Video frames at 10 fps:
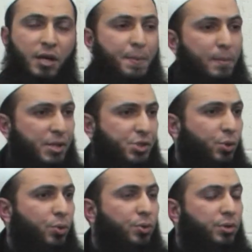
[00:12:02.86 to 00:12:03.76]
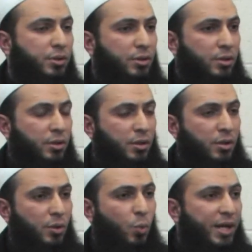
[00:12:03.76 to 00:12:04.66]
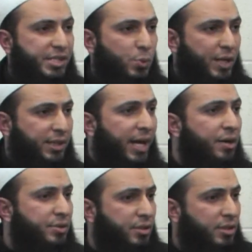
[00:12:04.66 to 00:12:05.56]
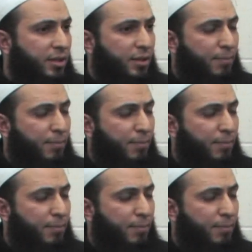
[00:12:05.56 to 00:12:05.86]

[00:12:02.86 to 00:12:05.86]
Ibn Mas'ud once went down to the